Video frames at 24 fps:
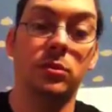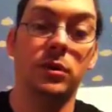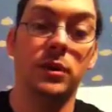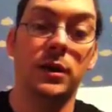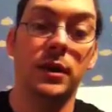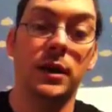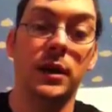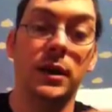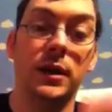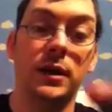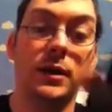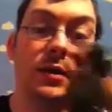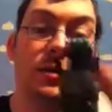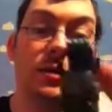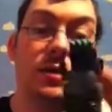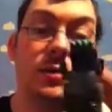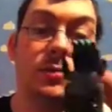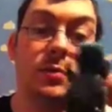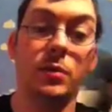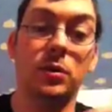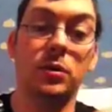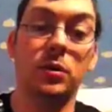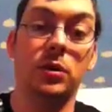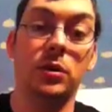and the
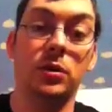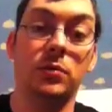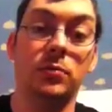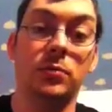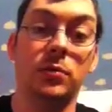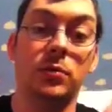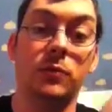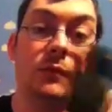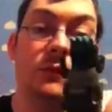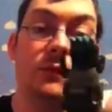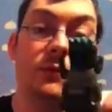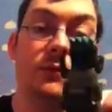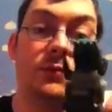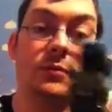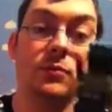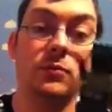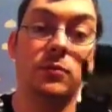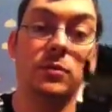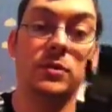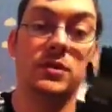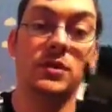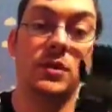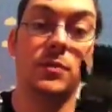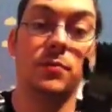ability to move. He's
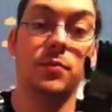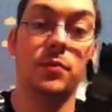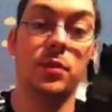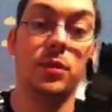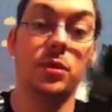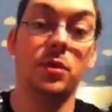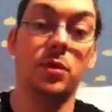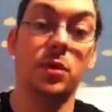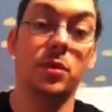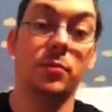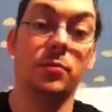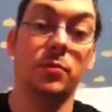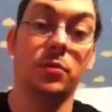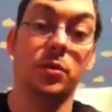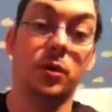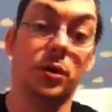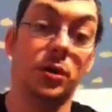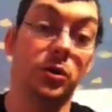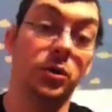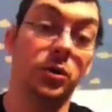got pretty good arm articulation,